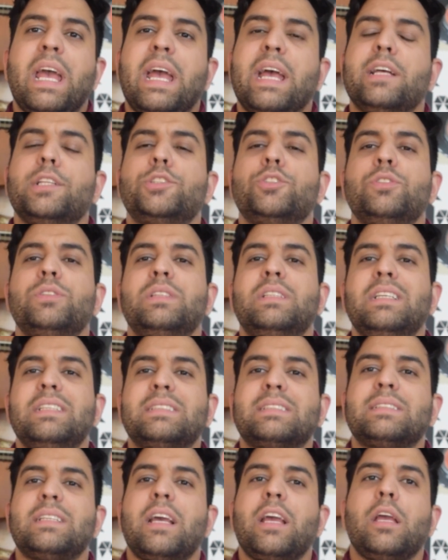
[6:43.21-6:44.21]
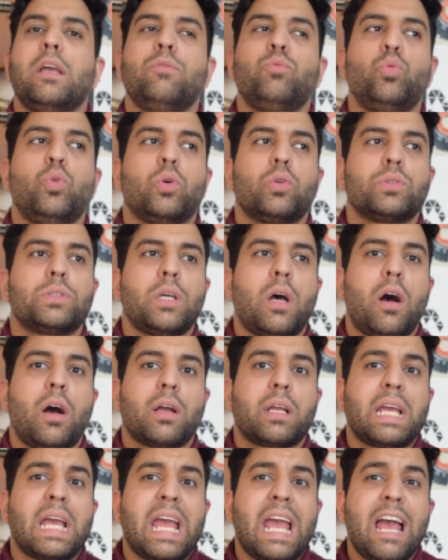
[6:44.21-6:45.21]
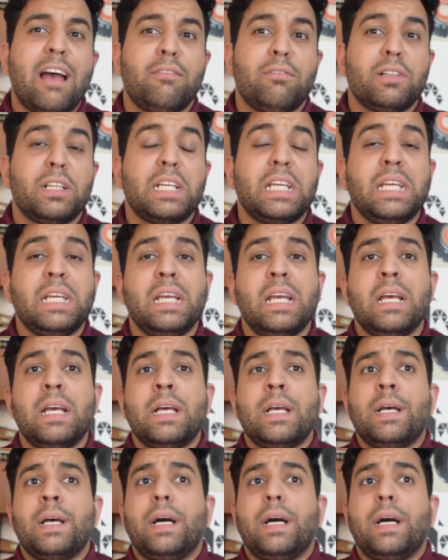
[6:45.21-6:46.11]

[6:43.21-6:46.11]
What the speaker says: And to this day, we'll talk heavily